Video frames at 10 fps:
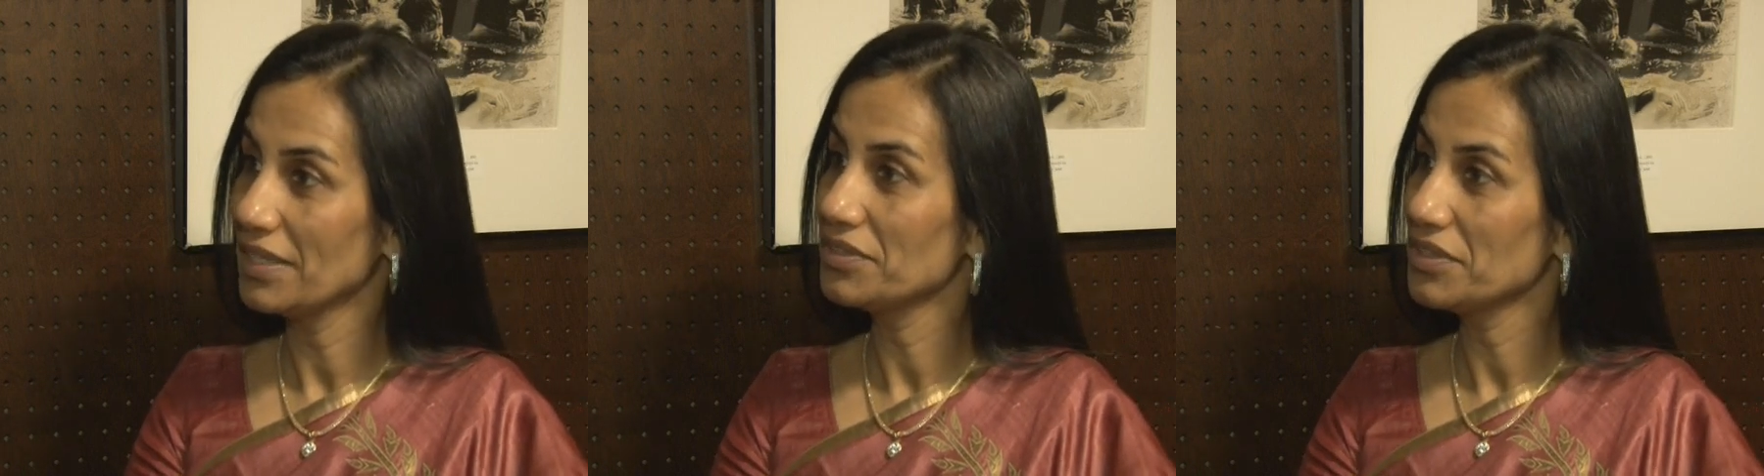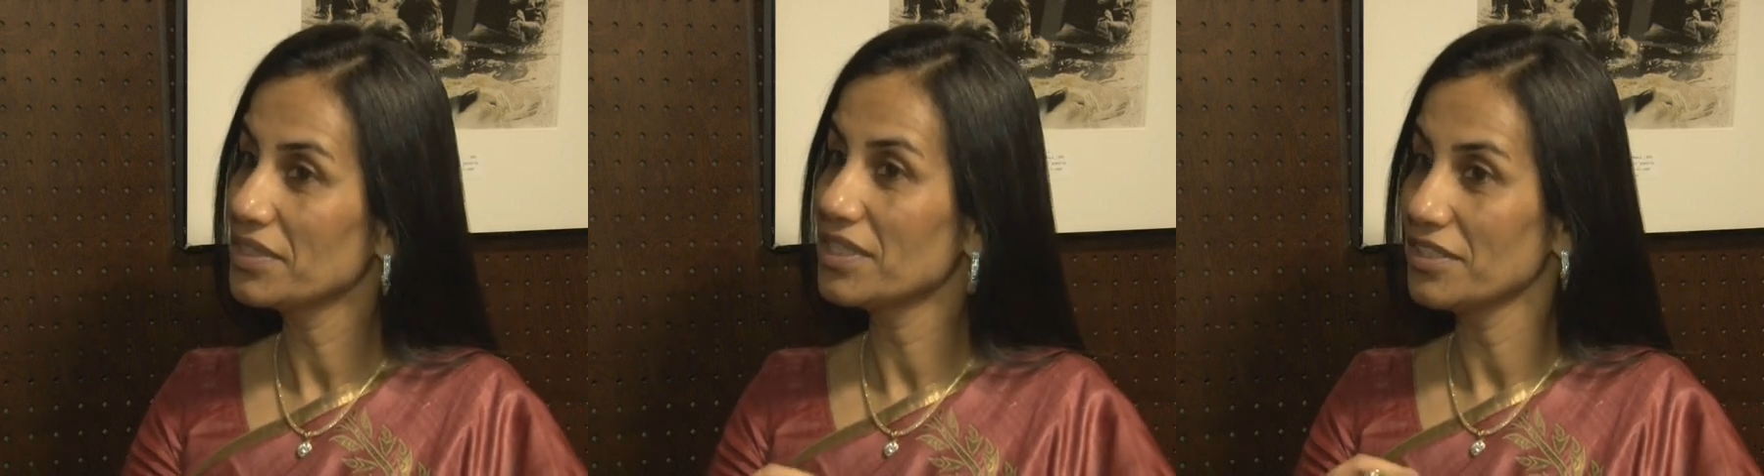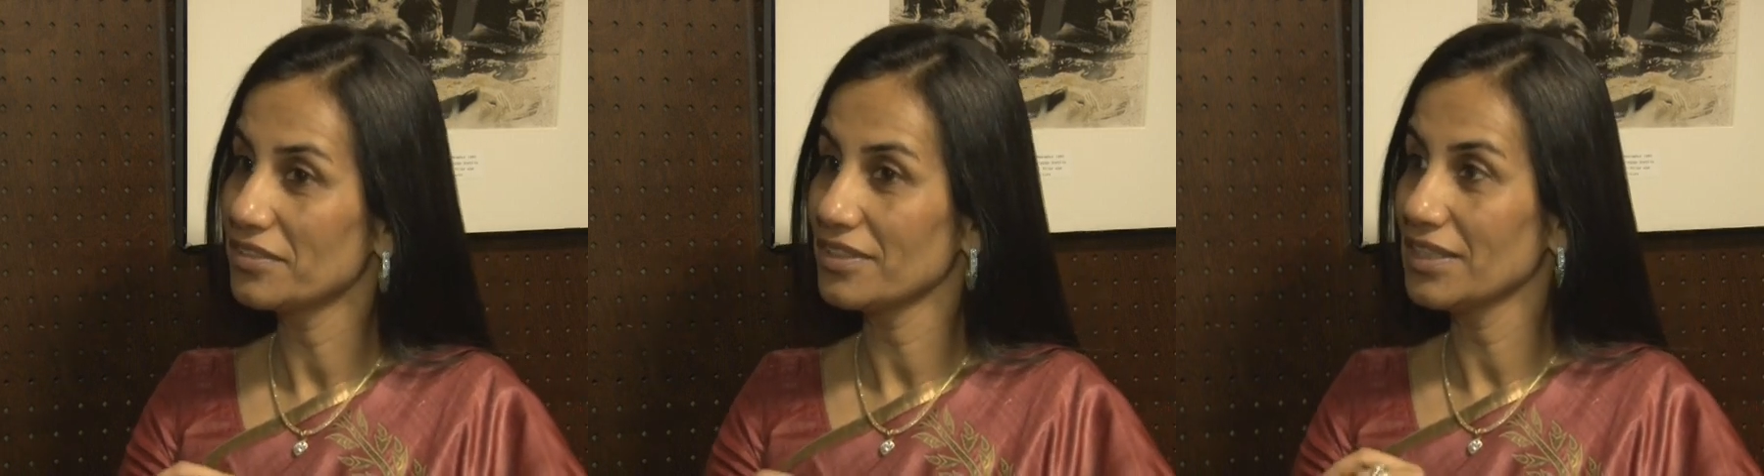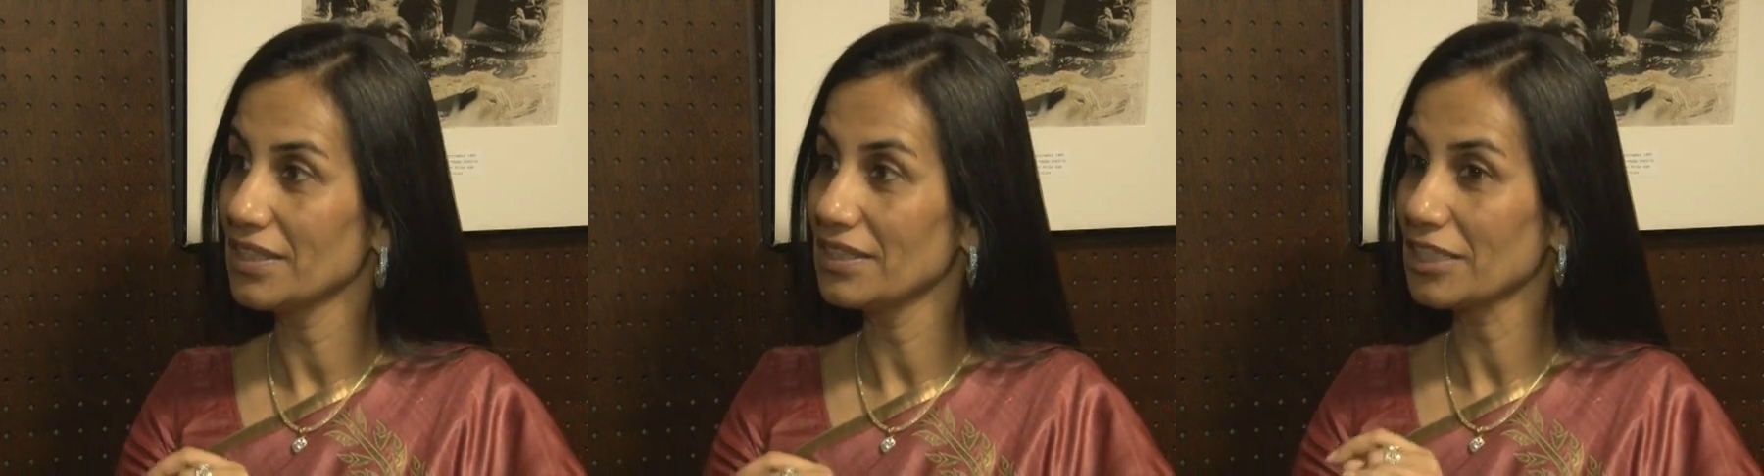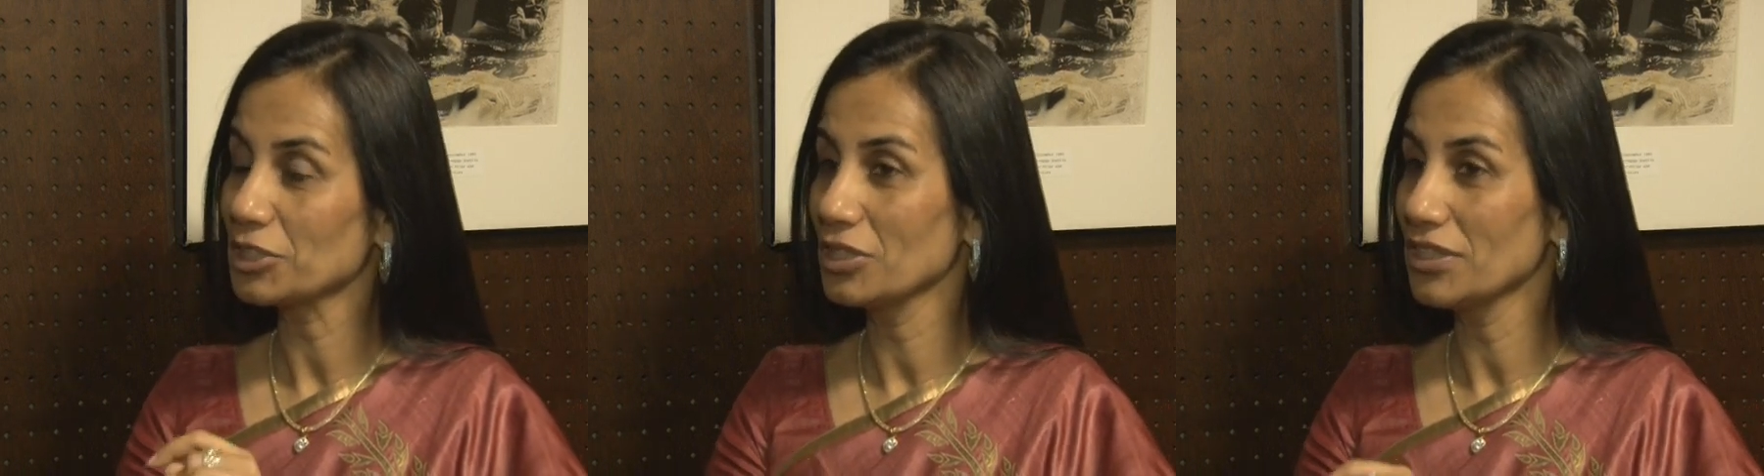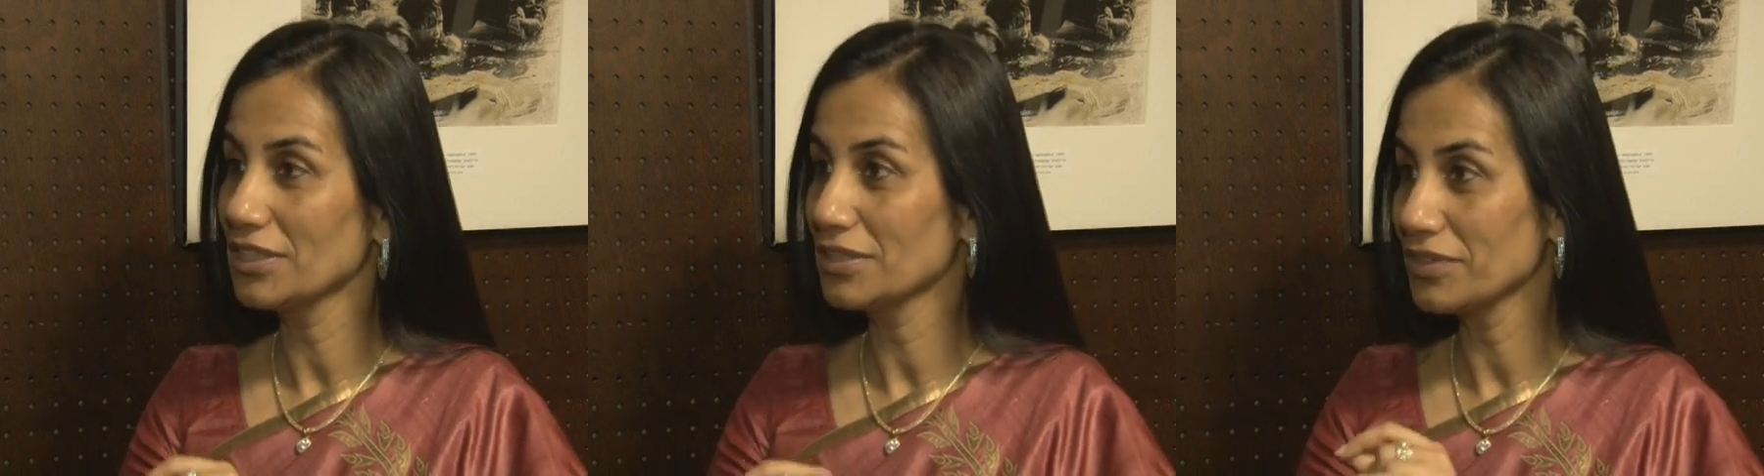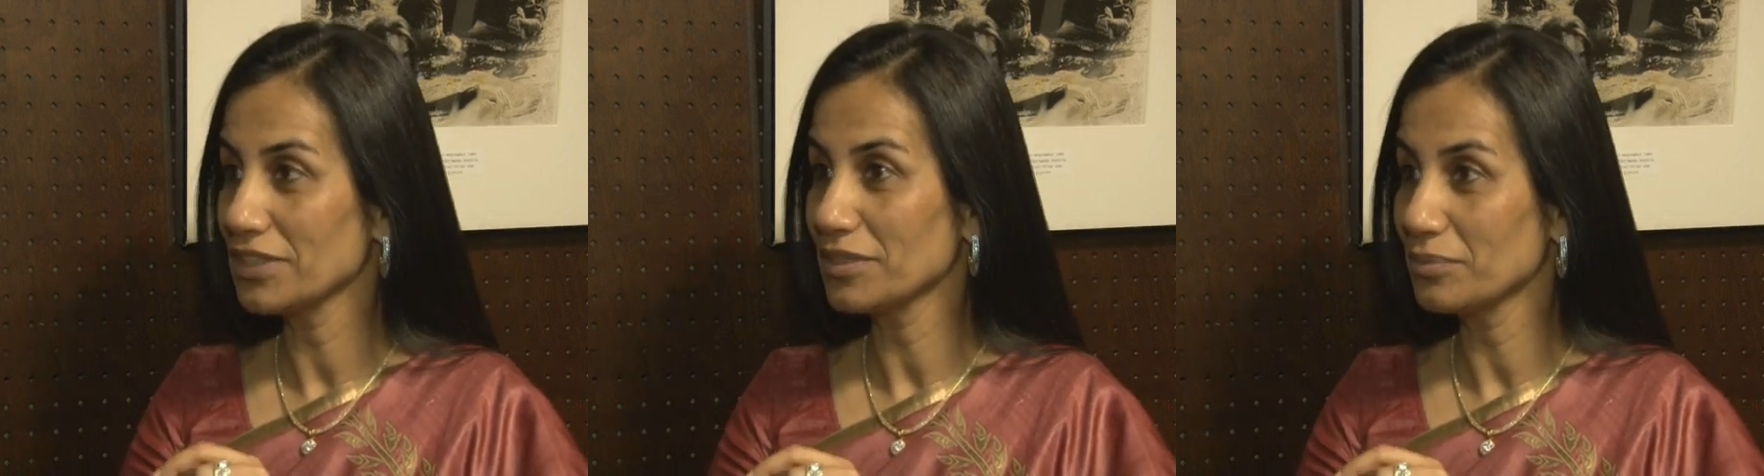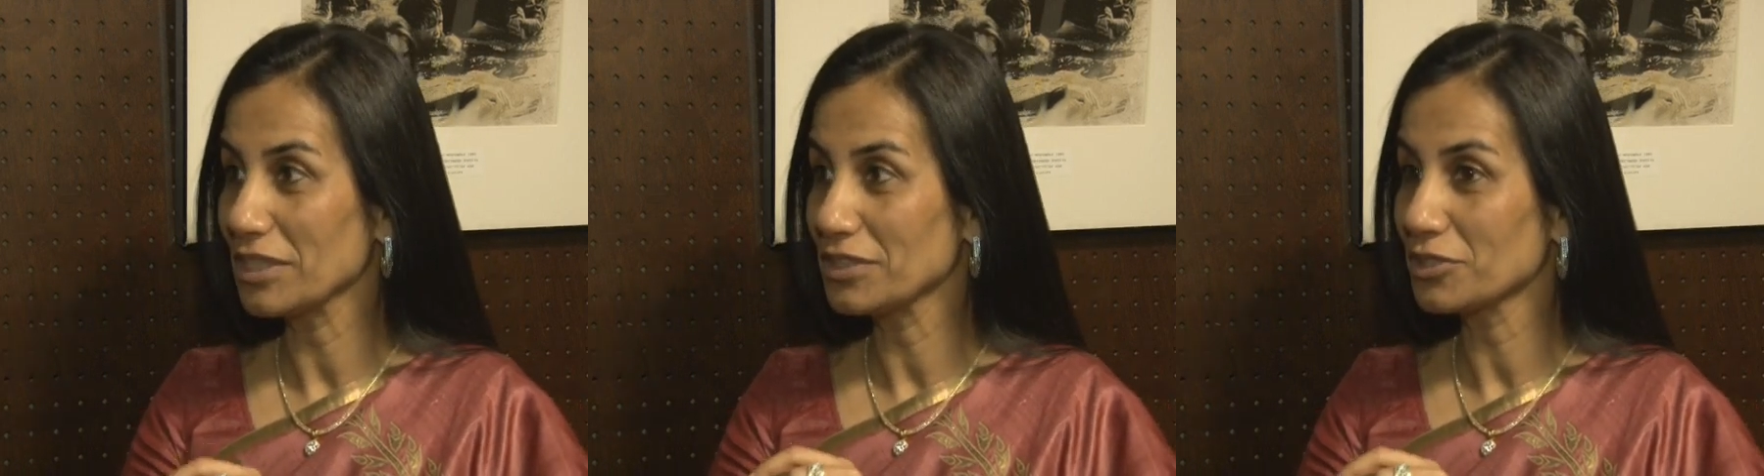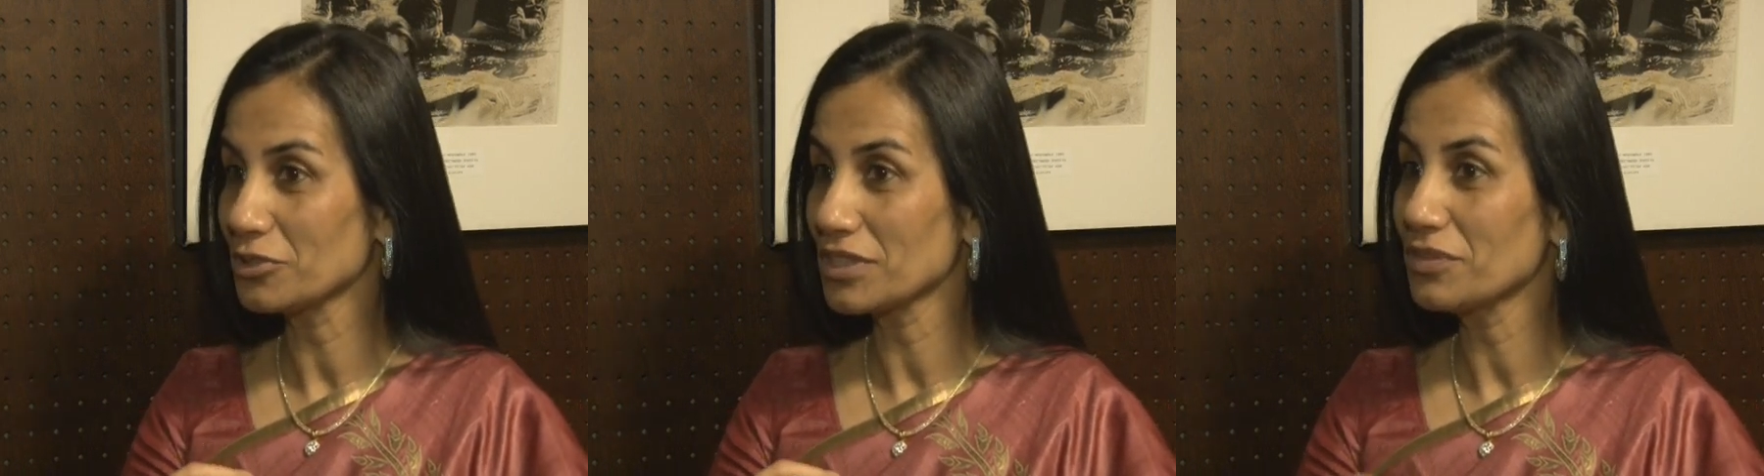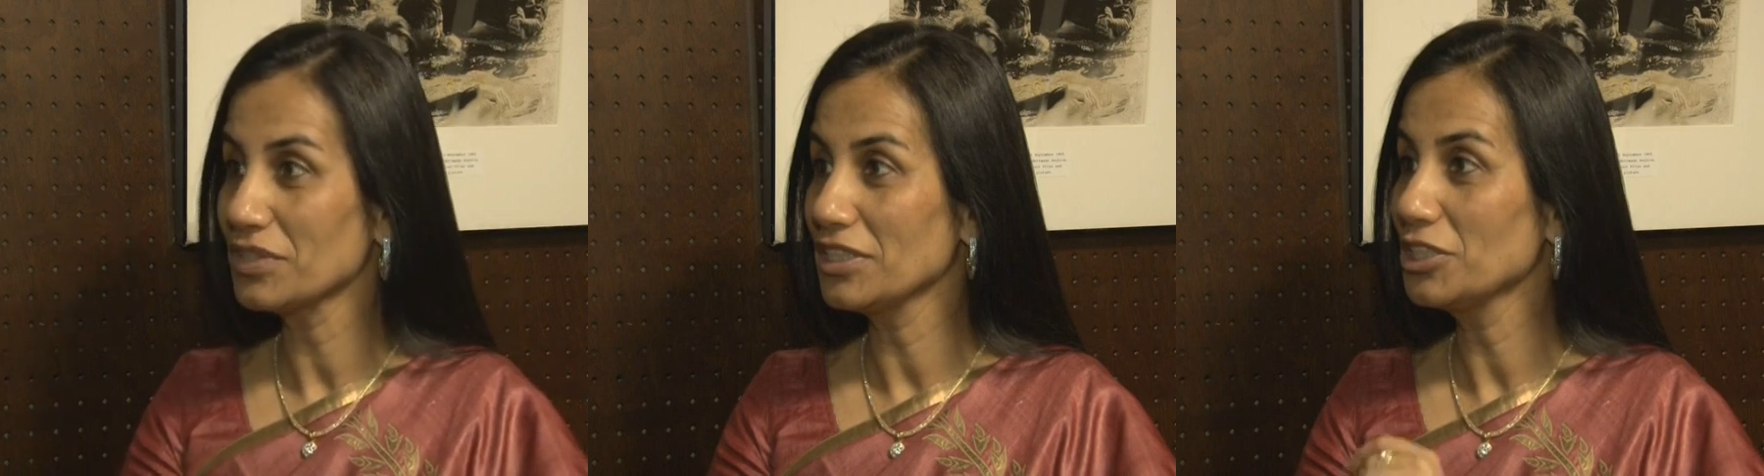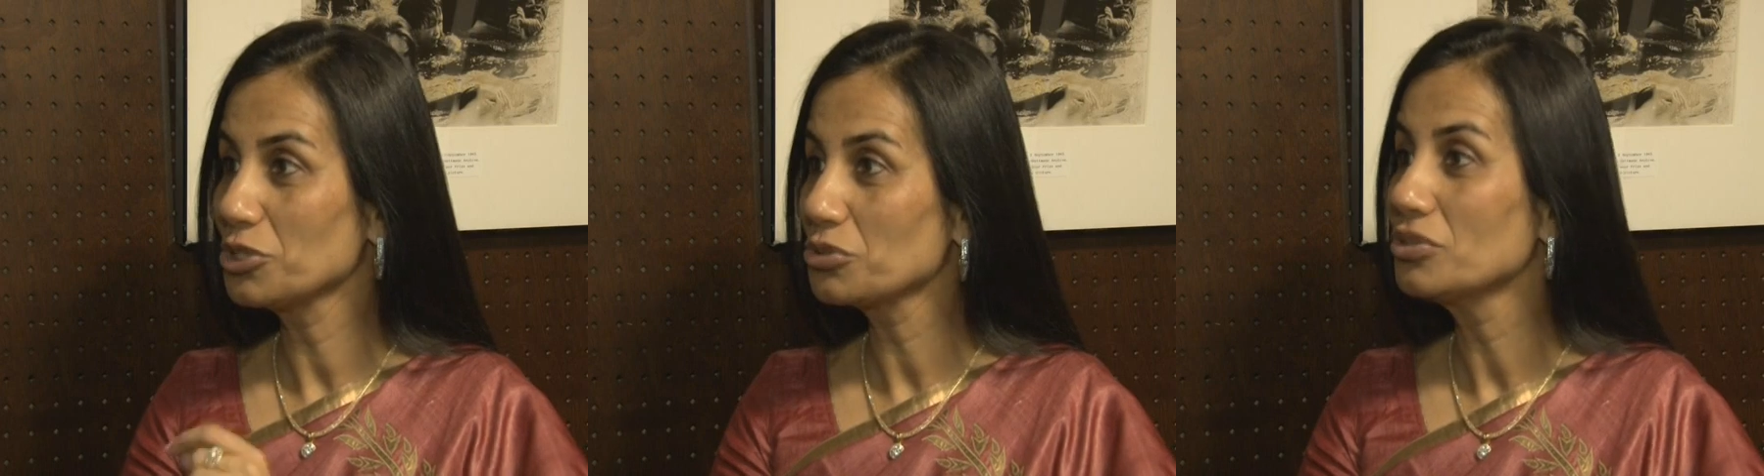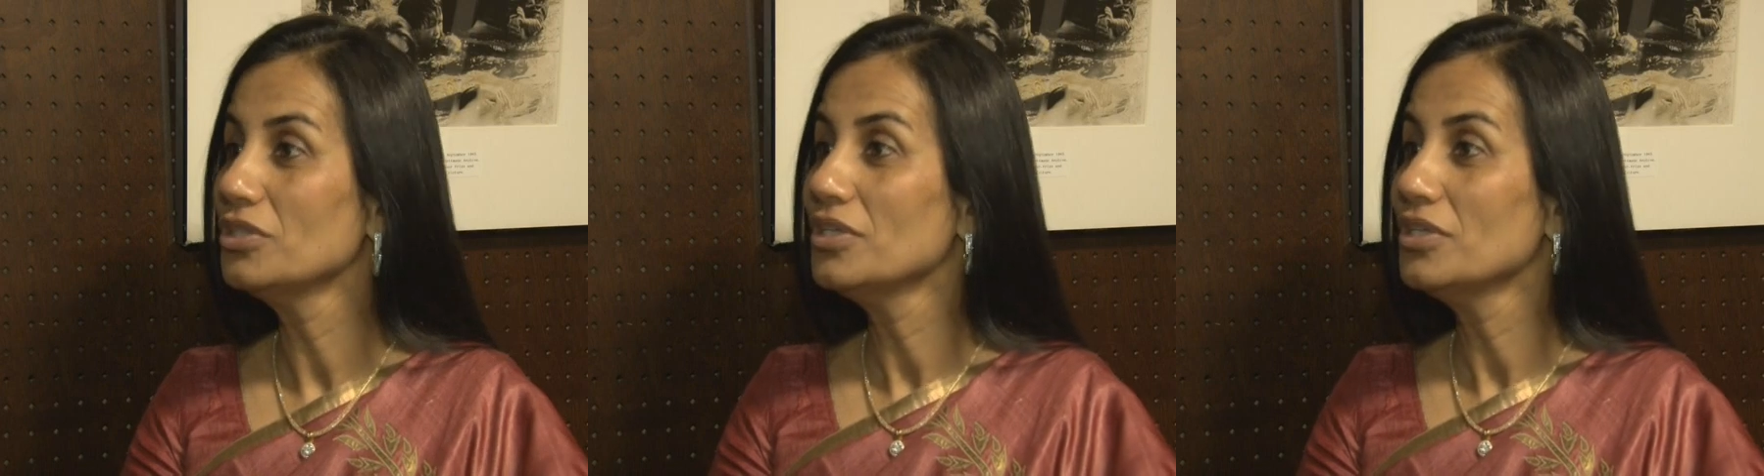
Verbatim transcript: have in the country and actually in a way a reminder to say we need to